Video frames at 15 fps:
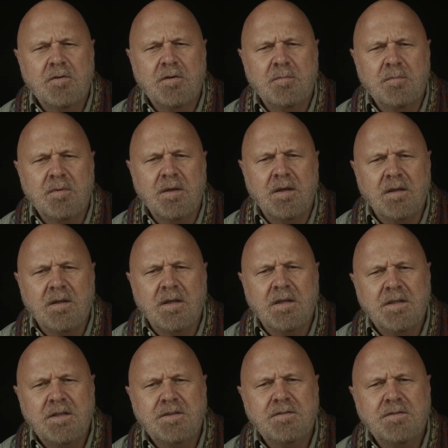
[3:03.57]
to me
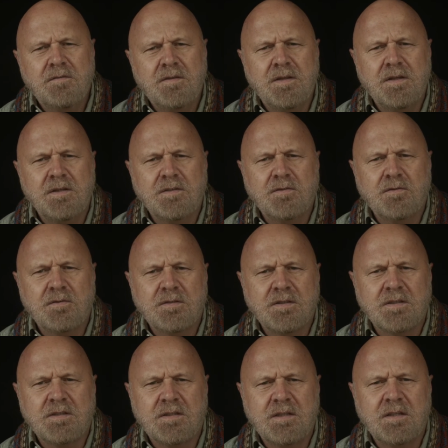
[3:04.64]
that each of these could
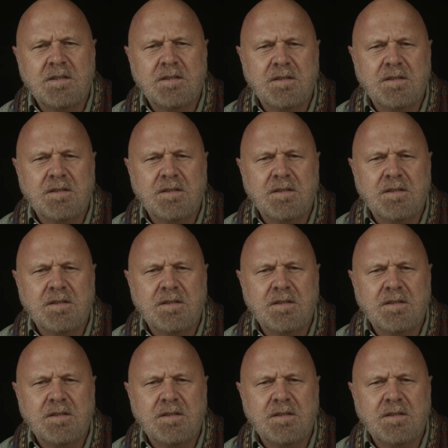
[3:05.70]
succeed